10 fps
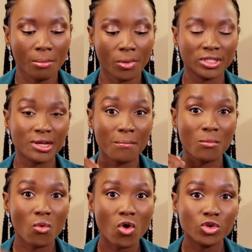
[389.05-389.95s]
But the
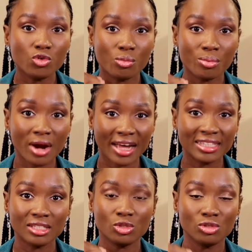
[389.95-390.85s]
more you
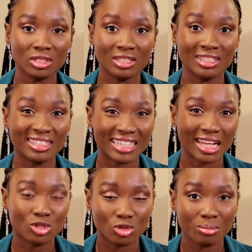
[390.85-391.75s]
practice using the
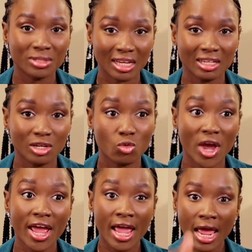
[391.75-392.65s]
start-stop technique,
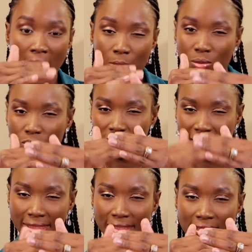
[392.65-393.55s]
where I'm almost
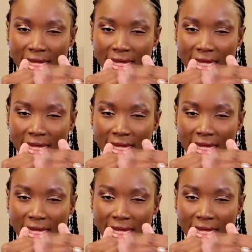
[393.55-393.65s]
getting